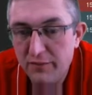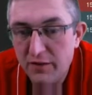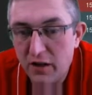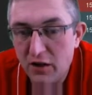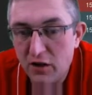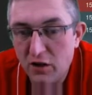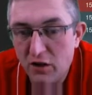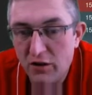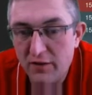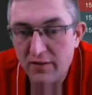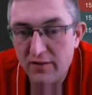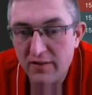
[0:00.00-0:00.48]
A
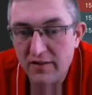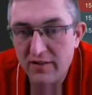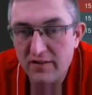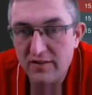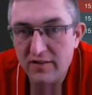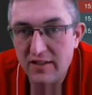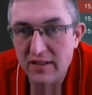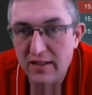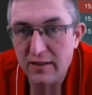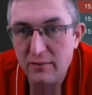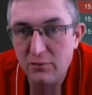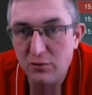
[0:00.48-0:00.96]
lot of these
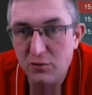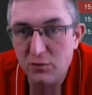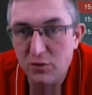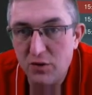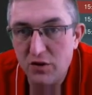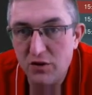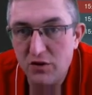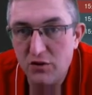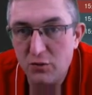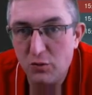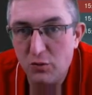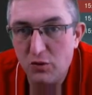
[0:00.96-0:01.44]
teams
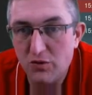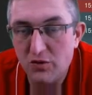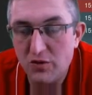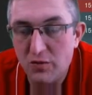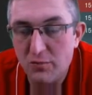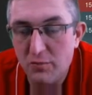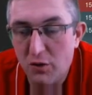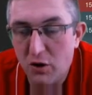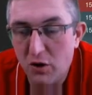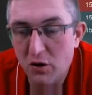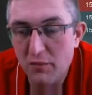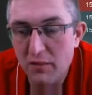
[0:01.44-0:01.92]
were towards the
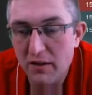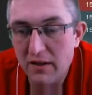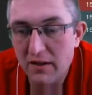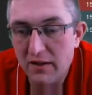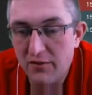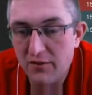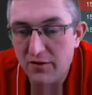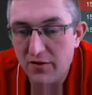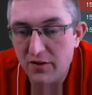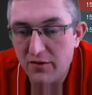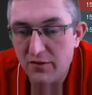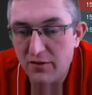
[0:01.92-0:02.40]
bottom end
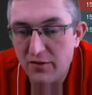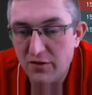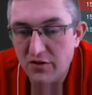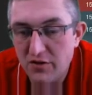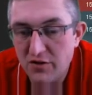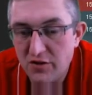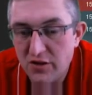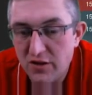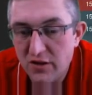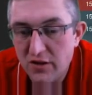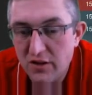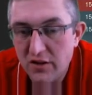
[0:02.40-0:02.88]
of the
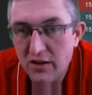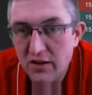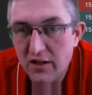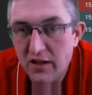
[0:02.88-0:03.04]
division,